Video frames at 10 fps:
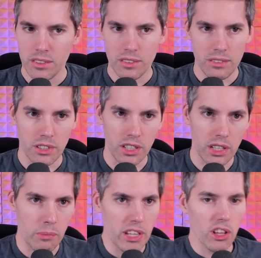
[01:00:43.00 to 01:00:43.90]
We're going to
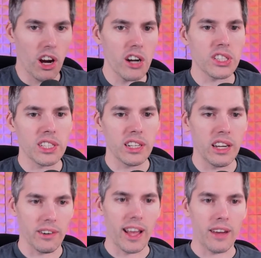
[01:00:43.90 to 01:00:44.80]
commit larceny
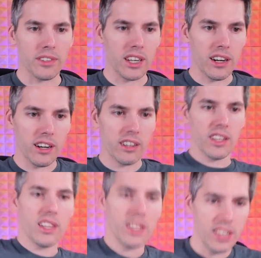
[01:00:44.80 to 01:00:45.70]
around here.
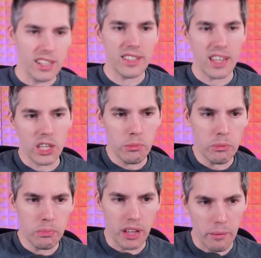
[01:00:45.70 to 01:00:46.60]
It is a
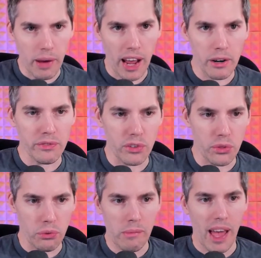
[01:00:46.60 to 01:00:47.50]
human plot pirate for
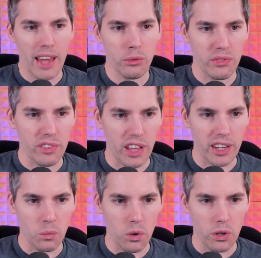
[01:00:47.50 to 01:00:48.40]
three mana with flying
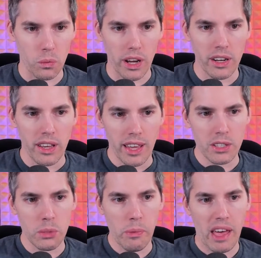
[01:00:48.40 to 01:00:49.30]
and ward one.
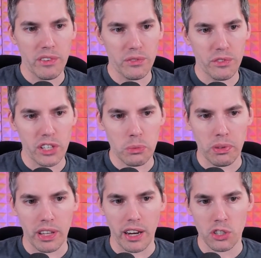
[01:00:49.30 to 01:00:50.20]
Enters the battlefield for each
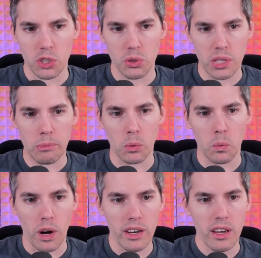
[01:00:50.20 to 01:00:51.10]
player. Choose up to
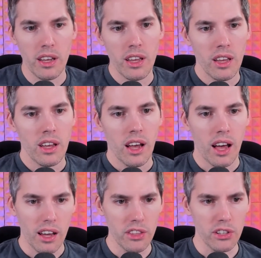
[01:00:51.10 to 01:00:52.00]
one
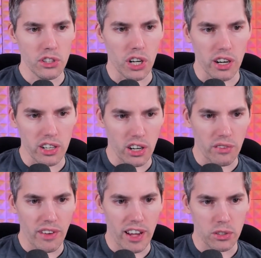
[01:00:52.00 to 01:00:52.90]
other target
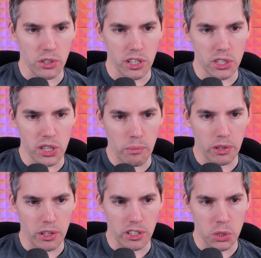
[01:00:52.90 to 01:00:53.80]
artifact or creature that
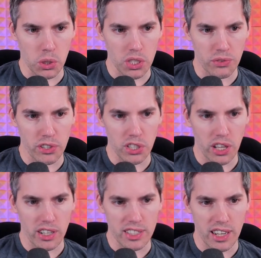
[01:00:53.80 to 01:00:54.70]
player controls. For as
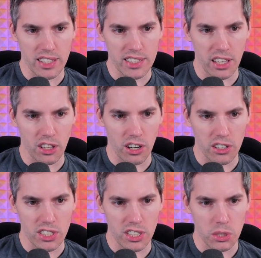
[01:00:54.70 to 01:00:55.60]
long as Kite Sail
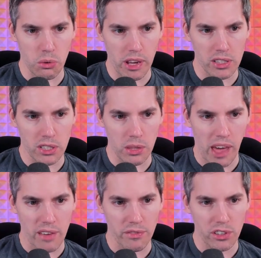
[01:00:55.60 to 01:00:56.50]
Larcenist remains on the
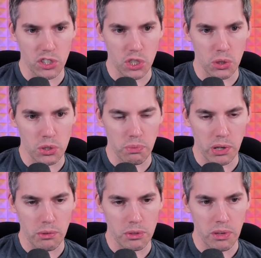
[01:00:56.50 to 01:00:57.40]
battlefield, the chosen
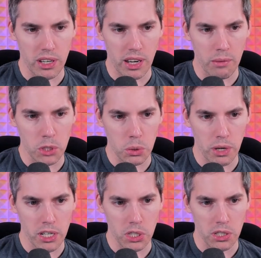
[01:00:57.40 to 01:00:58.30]
permanents become
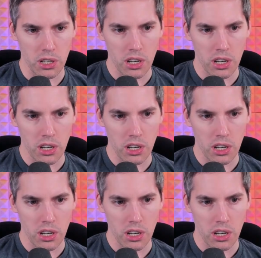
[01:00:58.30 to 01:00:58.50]
treasure